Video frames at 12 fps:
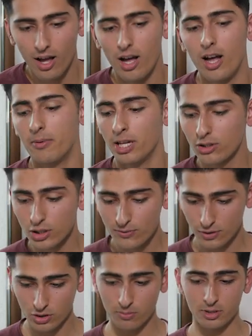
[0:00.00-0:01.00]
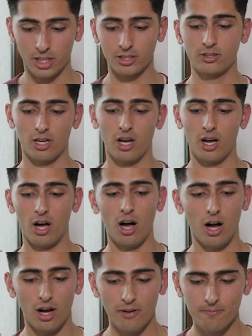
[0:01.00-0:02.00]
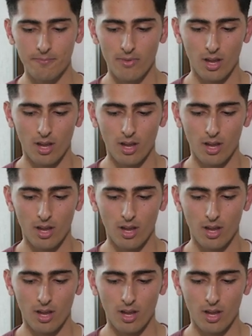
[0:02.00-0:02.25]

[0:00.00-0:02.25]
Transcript: And those four subjects are